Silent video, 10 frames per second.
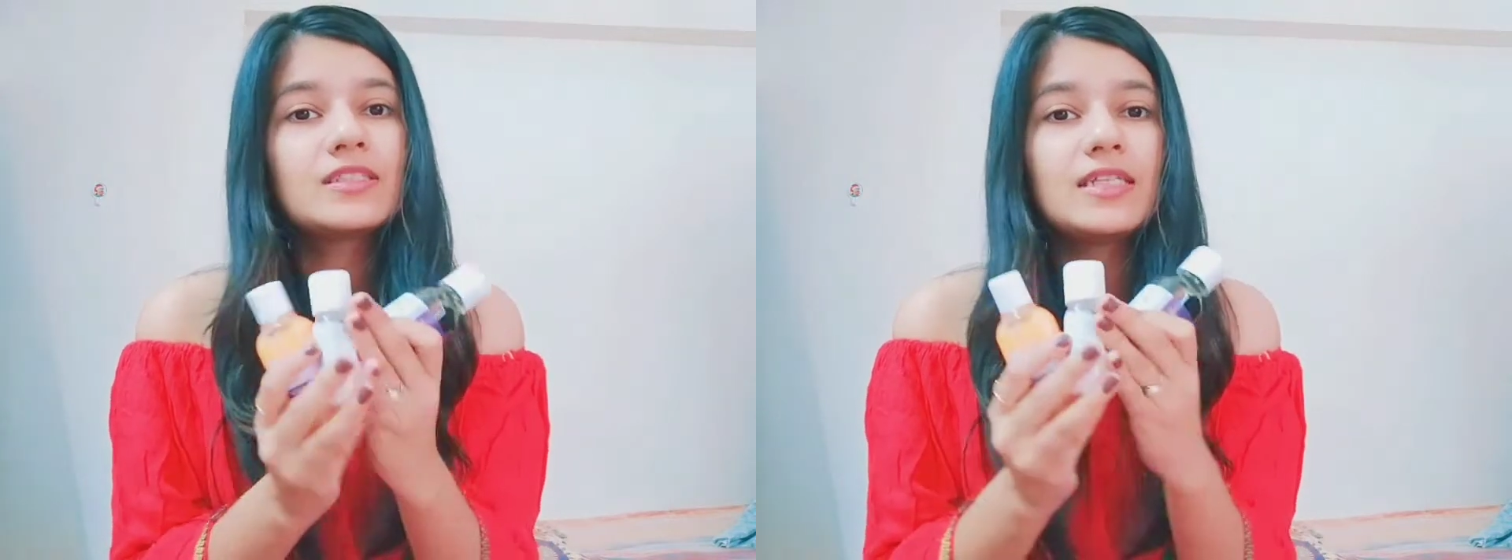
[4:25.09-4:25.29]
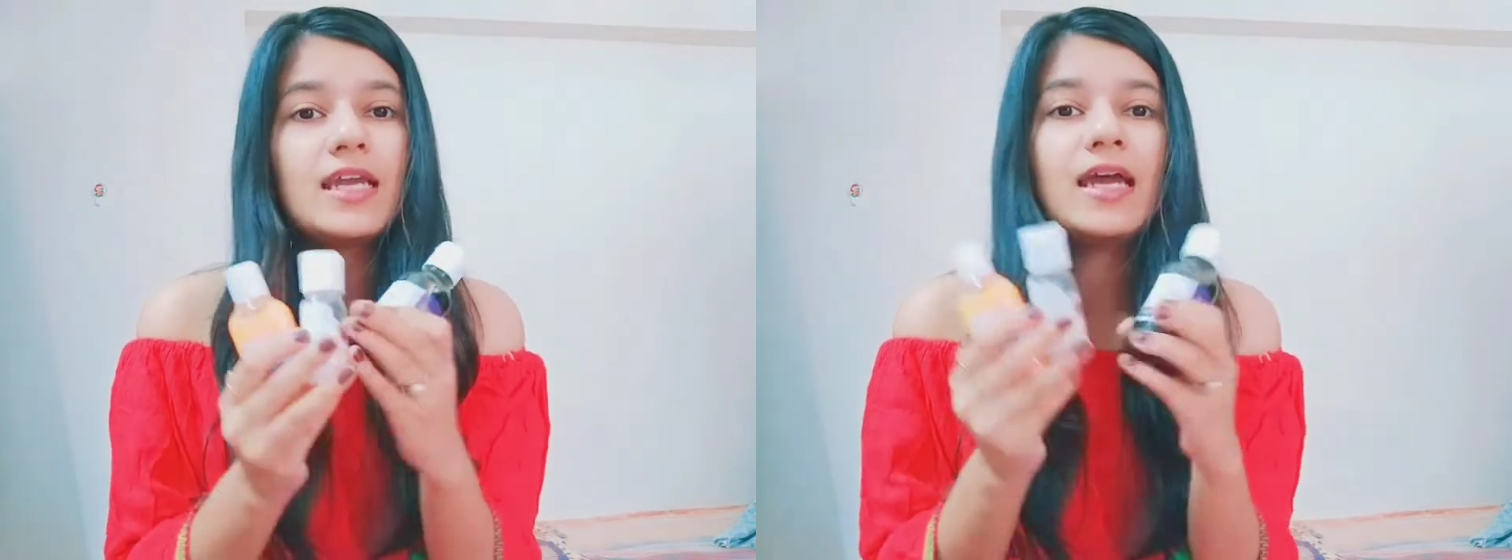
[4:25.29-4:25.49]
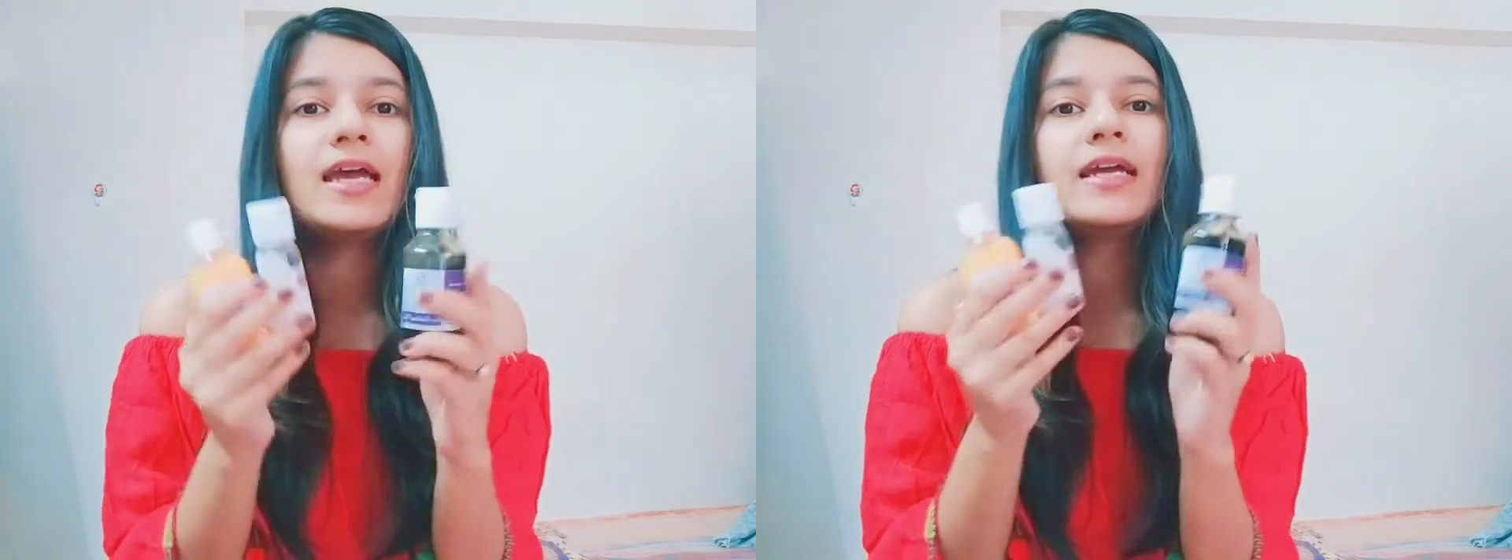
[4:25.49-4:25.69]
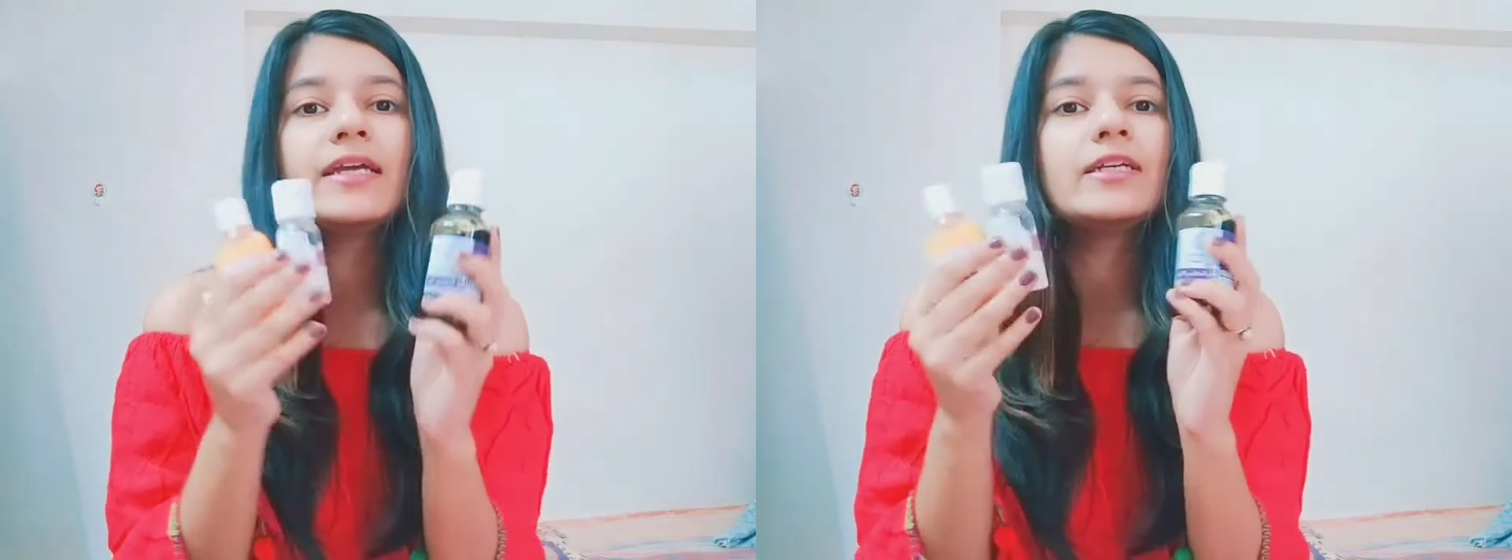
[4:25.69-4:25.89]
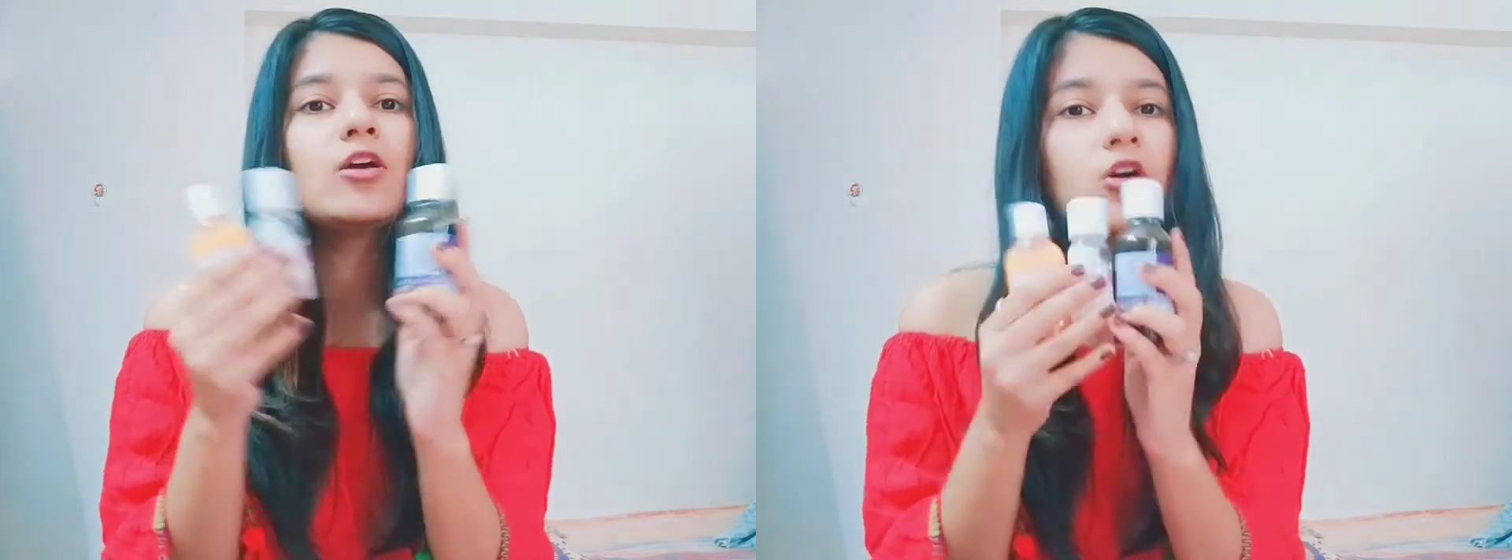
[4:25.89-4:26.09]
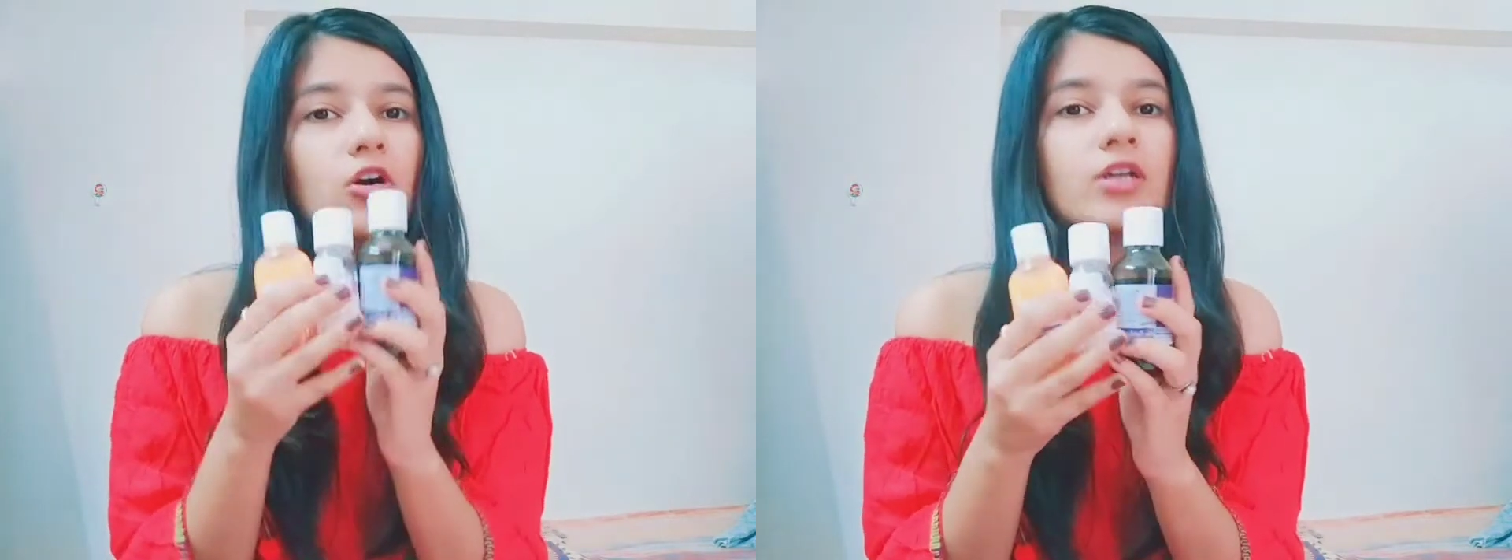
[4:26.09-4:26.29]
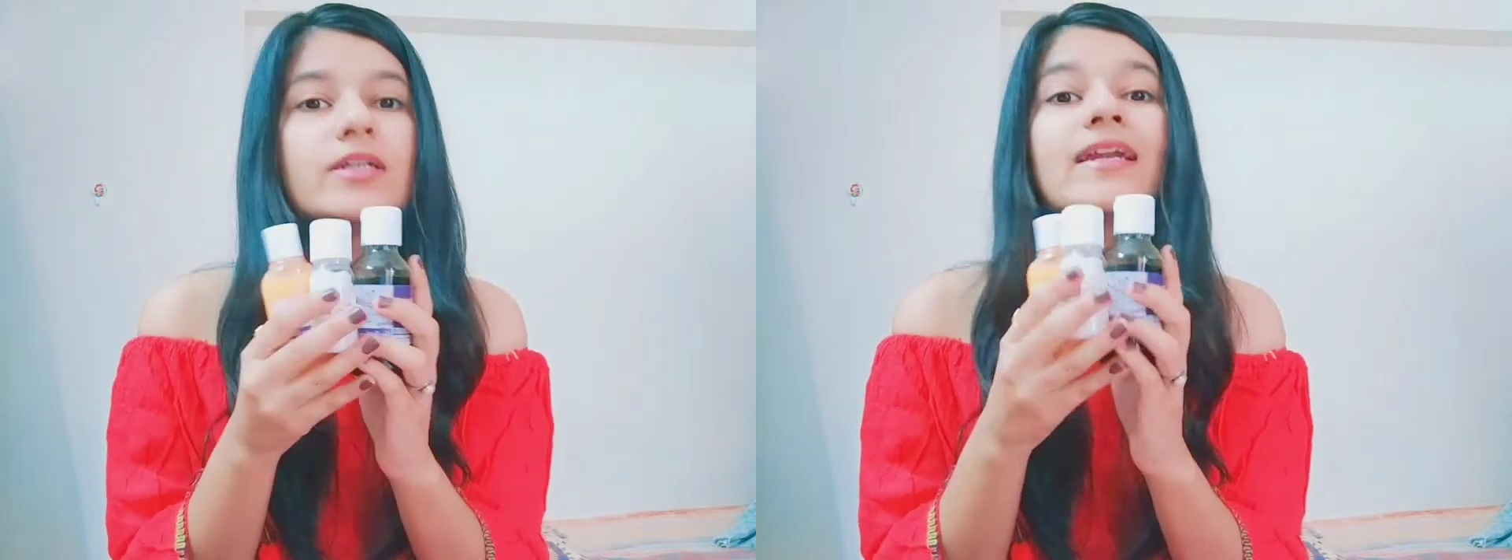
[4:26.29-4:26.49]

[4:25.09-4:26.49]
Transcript: I got and